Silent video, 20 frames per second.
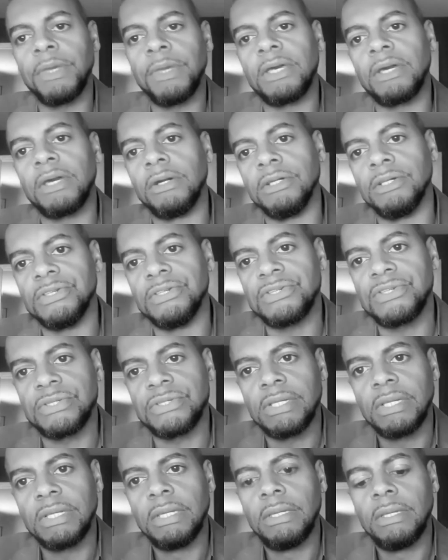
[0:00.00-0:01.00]

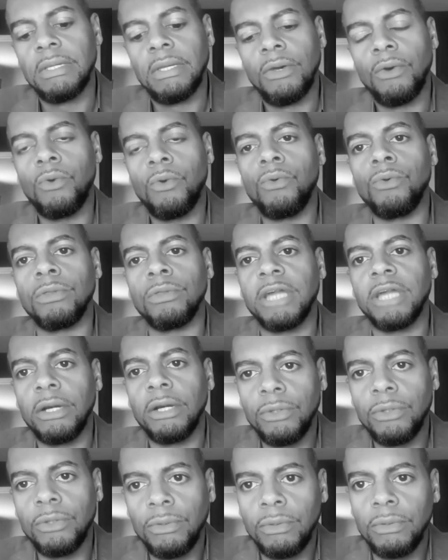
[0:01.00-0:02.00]
because
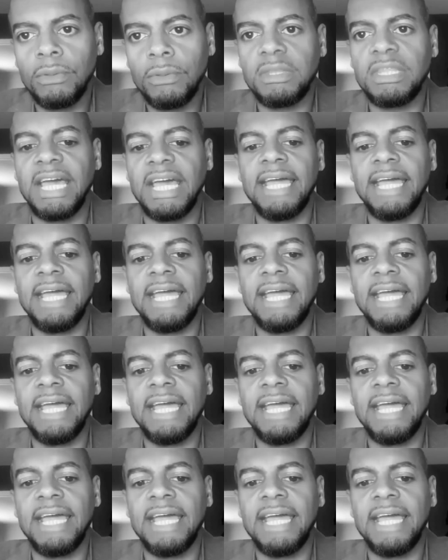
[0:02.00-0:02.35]
although